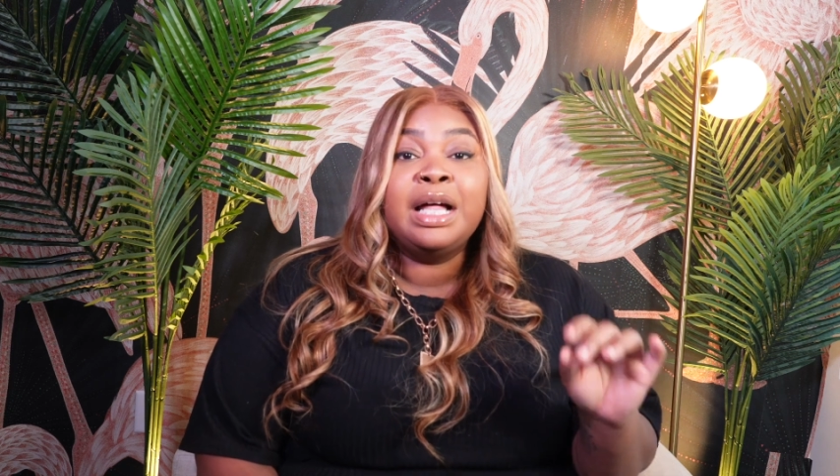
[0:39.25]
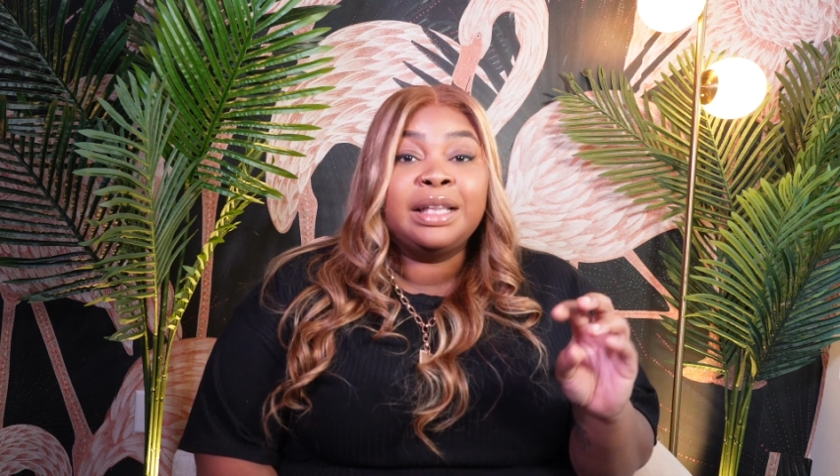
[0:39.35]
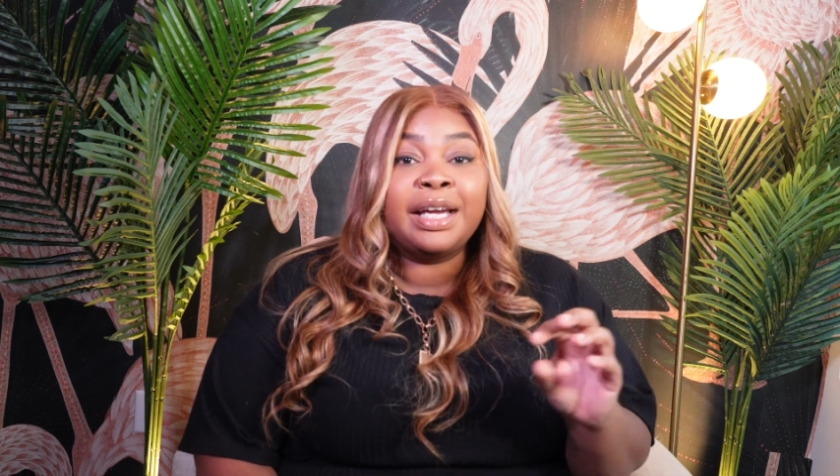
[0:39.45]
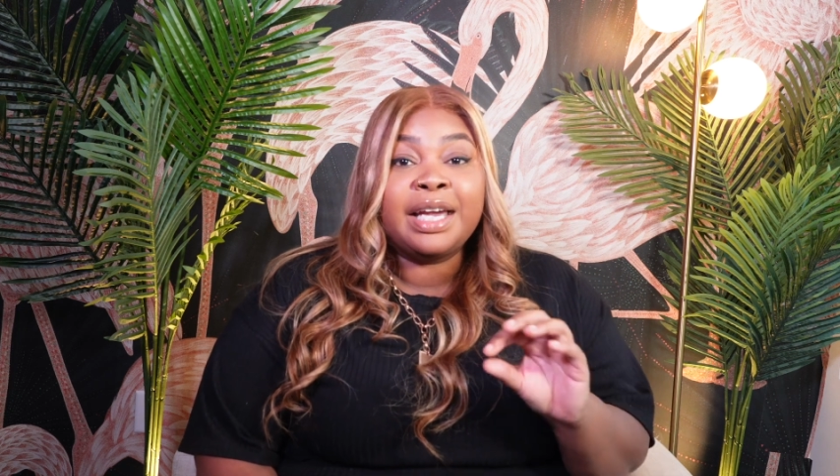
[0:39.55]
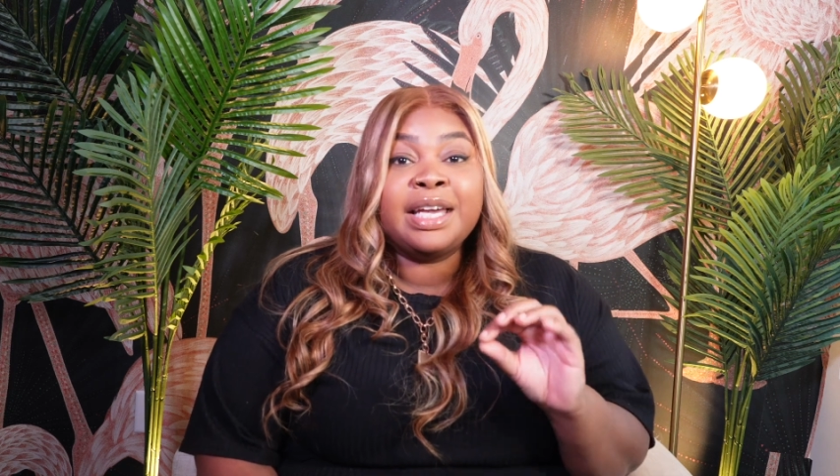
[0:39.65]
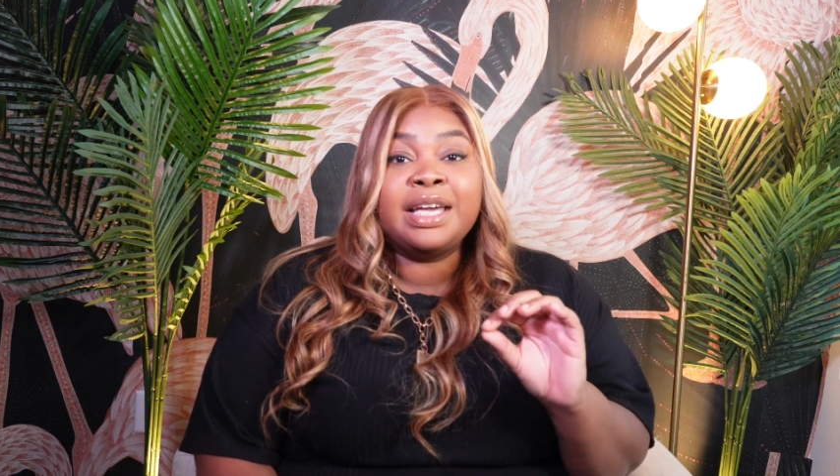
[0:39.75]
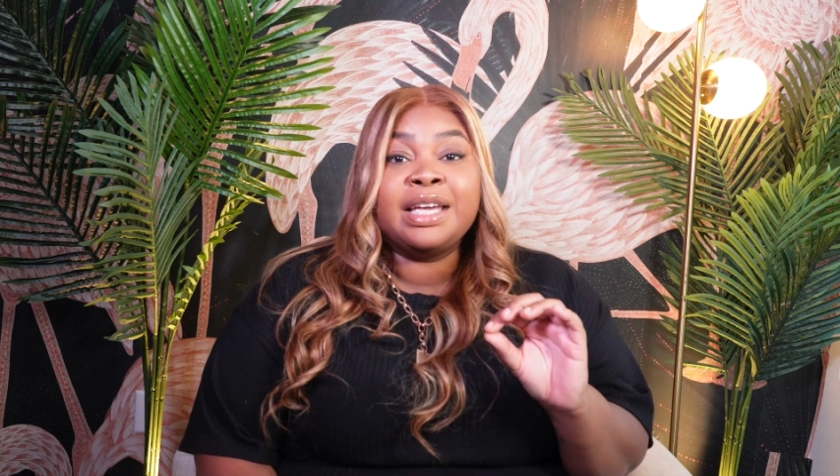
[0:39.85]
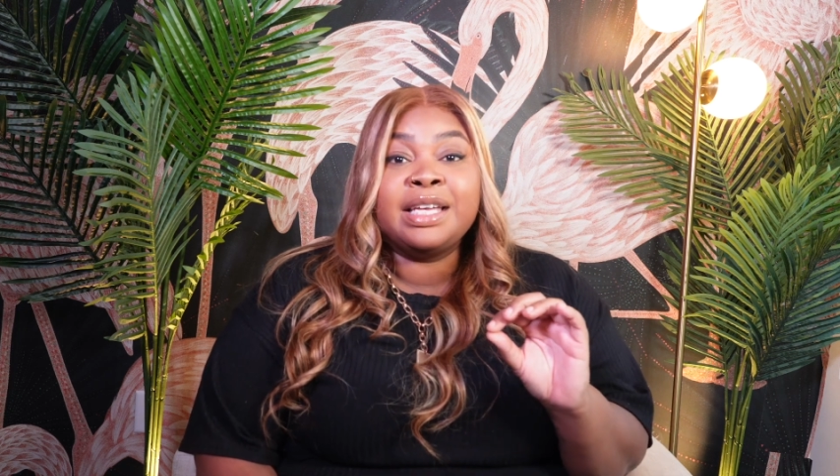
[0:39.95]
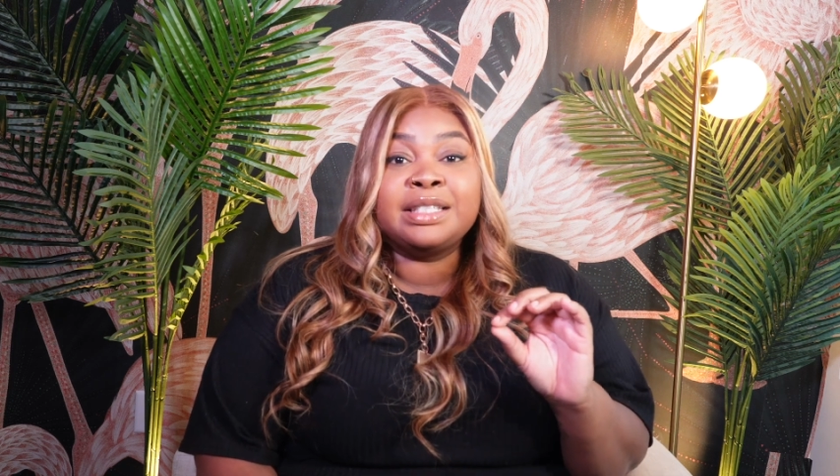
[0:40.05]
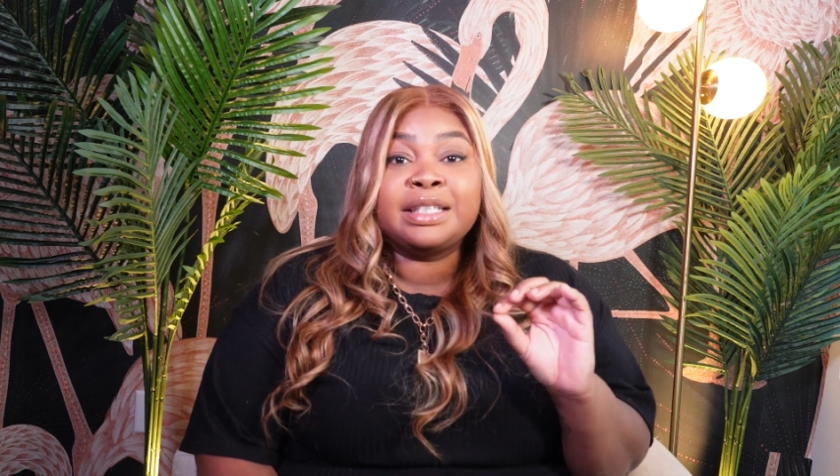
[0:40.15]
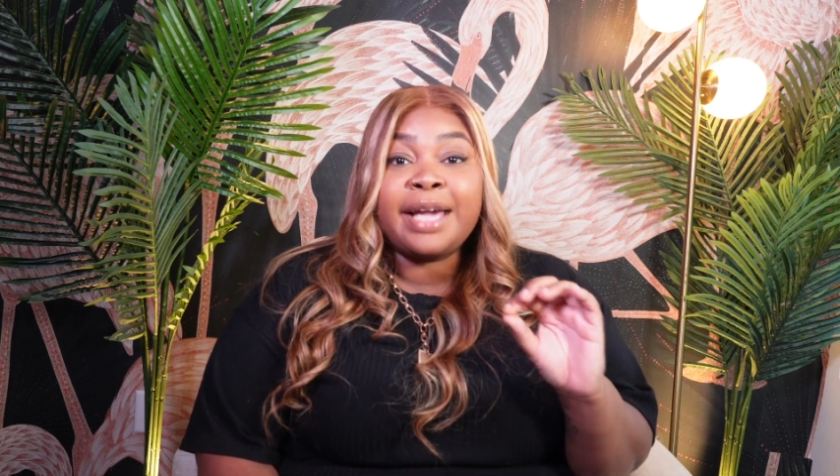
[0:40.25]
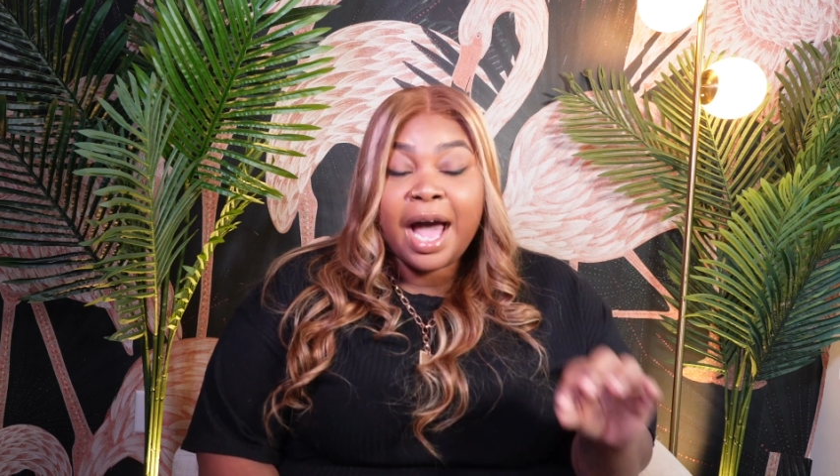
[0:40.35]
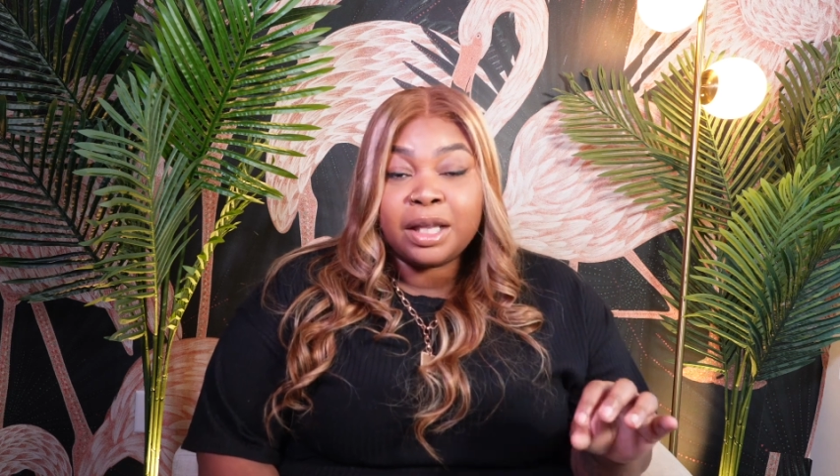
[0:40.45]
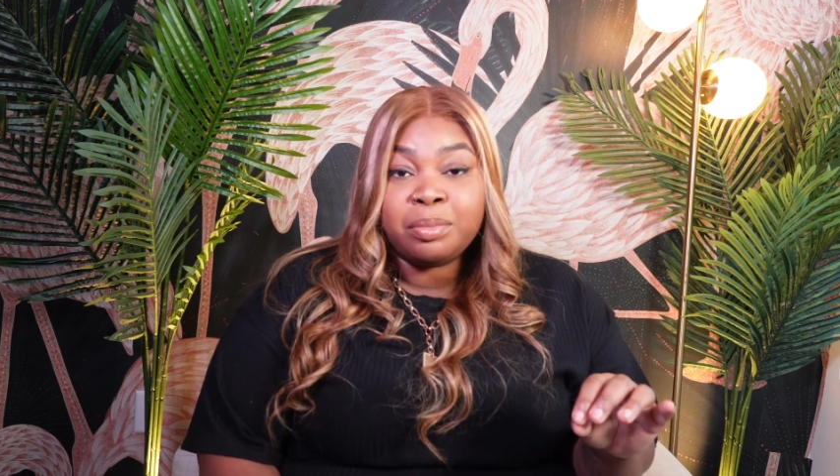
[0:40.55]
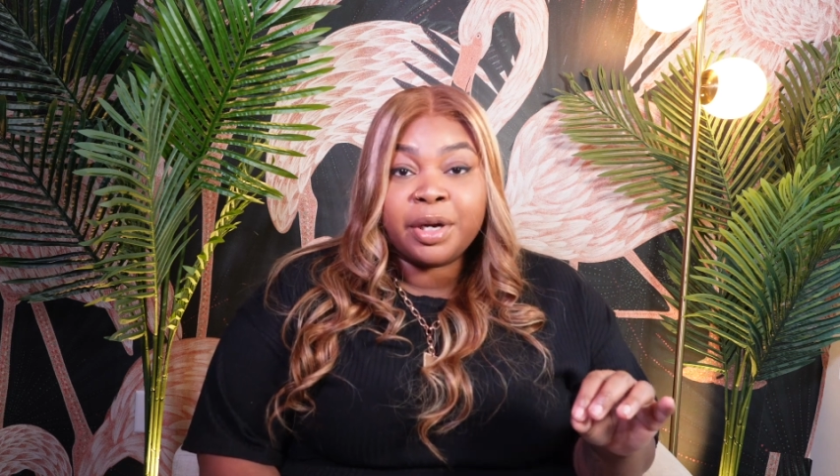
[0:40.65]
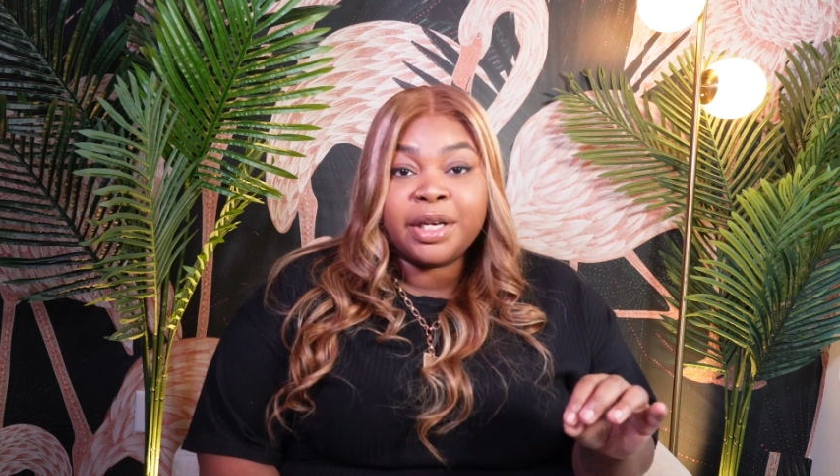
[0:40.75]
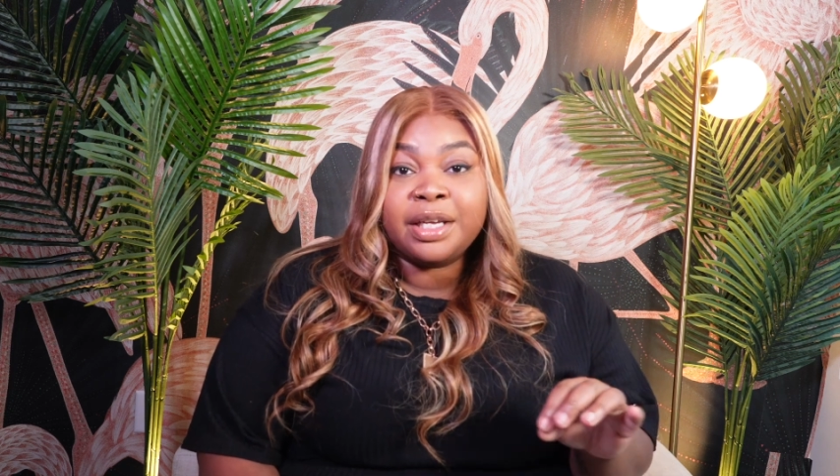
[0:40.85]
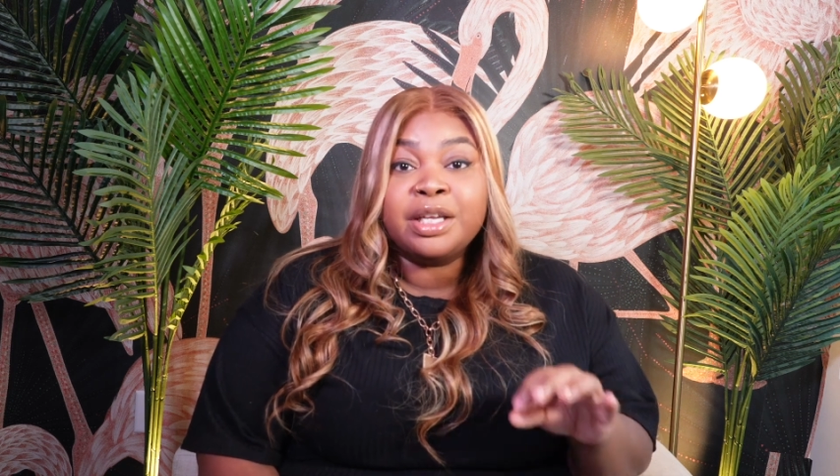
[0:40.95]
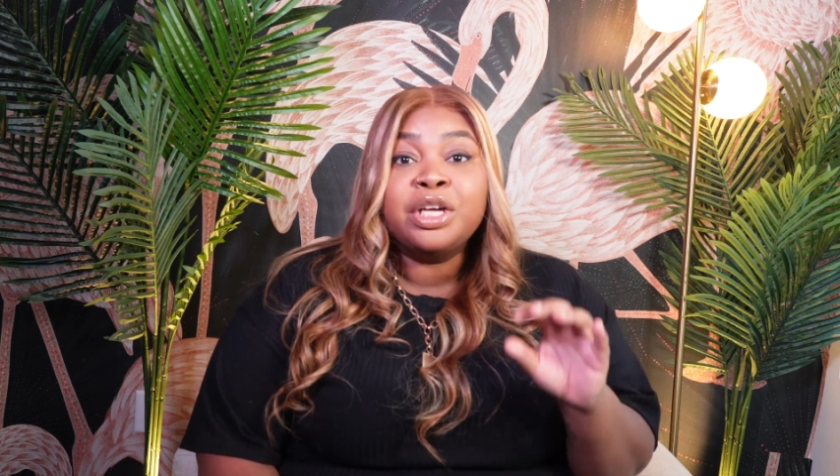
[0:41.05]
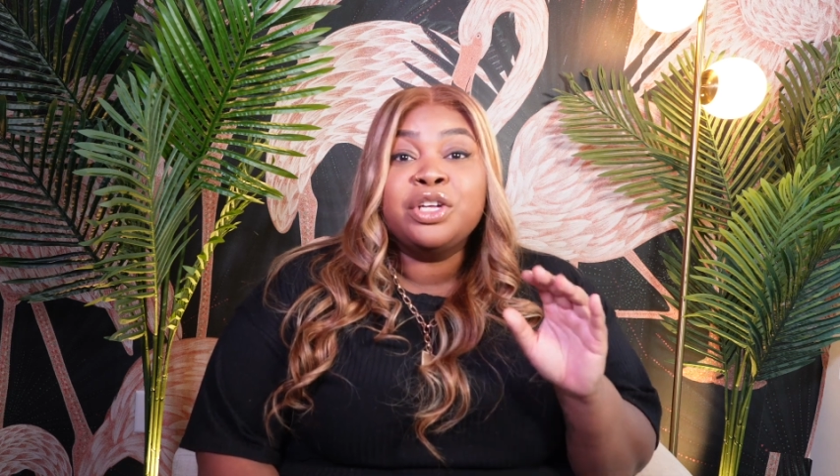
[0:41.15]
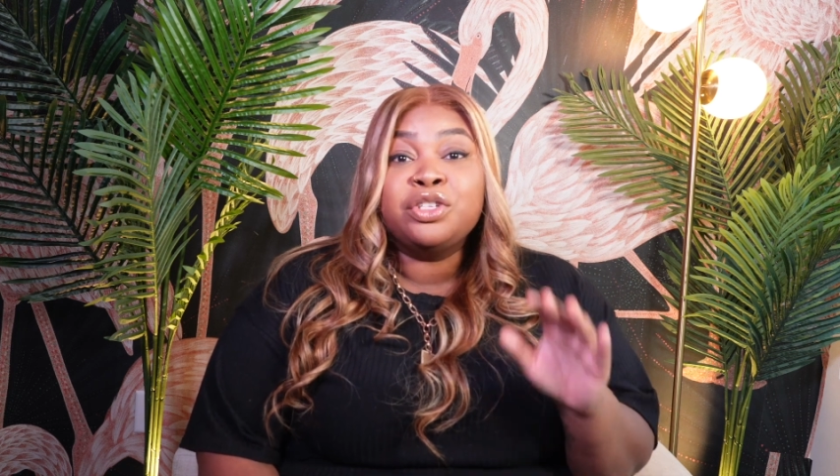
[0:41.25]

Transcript: Like, it is calibrated